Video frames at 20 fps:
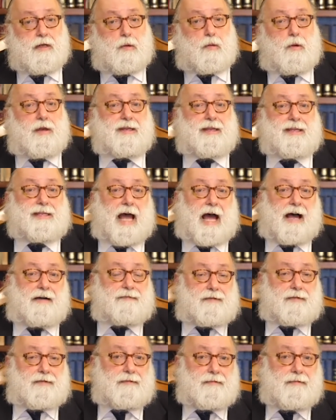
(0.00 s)
When you
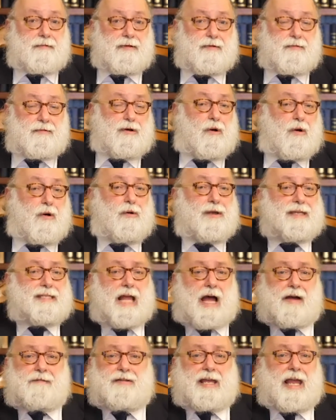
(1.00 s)
daven, we're always
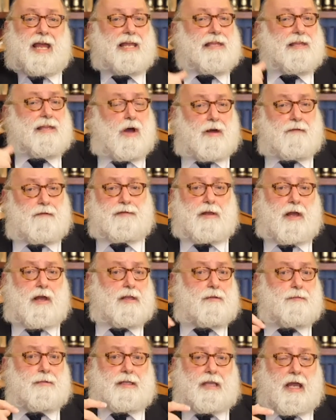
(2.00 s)
davening a love
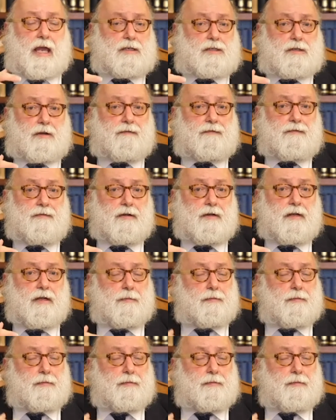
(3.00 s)
l'elimidesov.